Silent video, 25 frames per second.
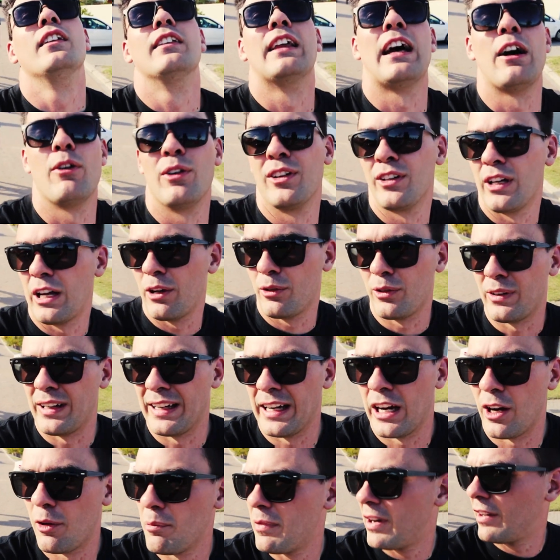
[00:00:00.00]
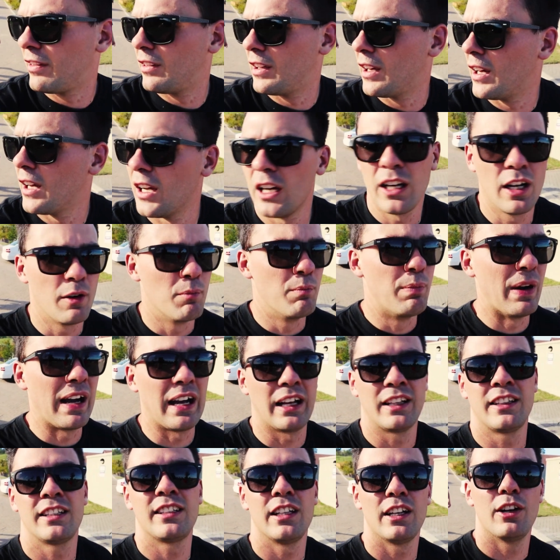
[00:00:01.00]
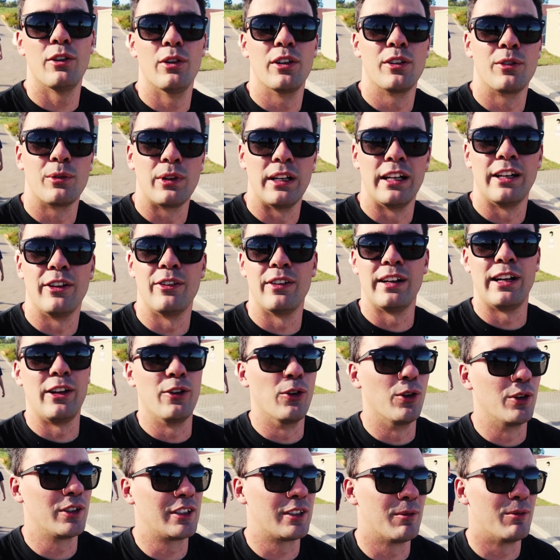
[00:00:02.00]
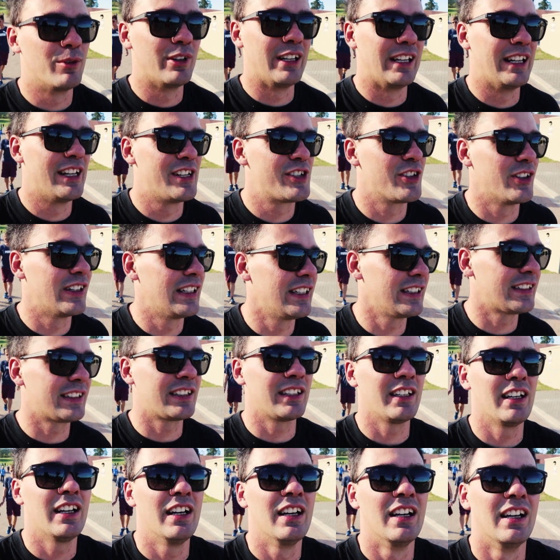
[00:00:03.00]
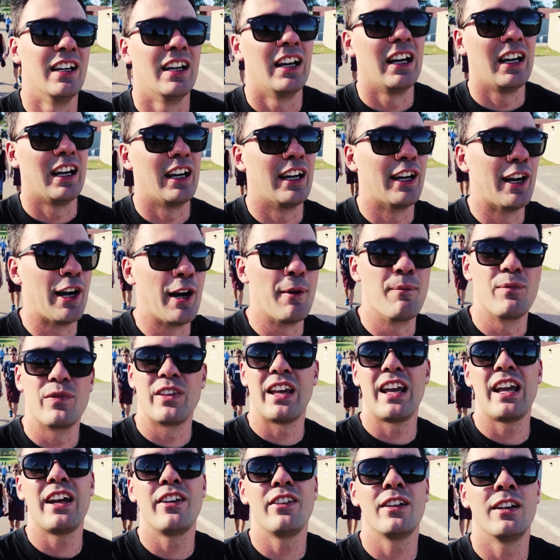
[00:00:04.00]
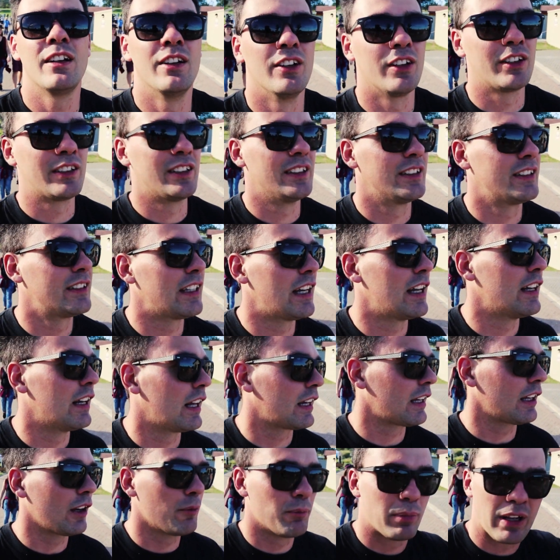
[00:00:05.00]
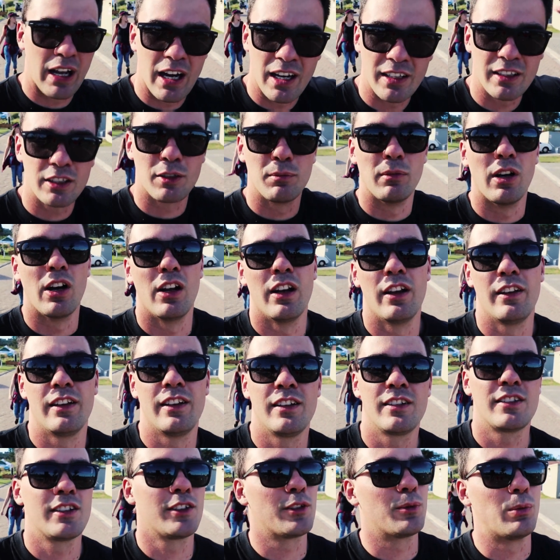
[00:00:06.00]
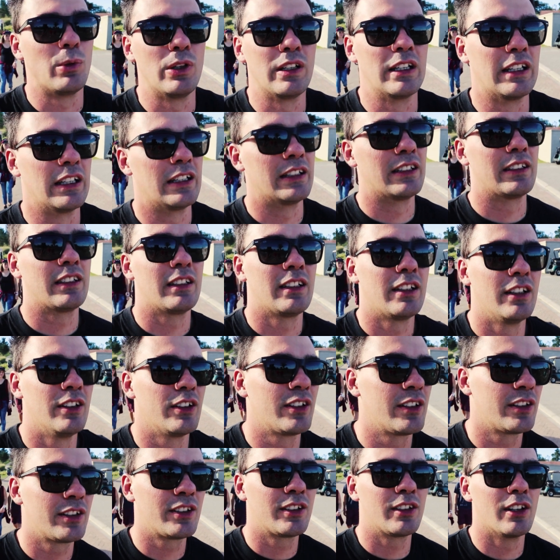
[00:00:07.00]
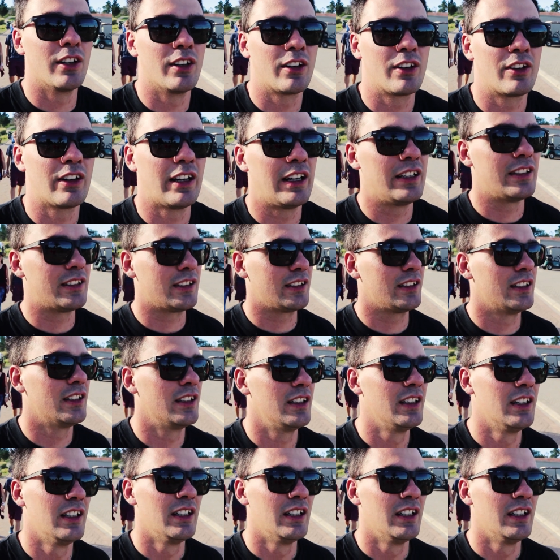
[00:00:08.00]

I was running out of breath there. But it was really, really awesome. Really enjoyed it. The area looked insane. Like behind Simola, there's just woodlands. It looks so crazy.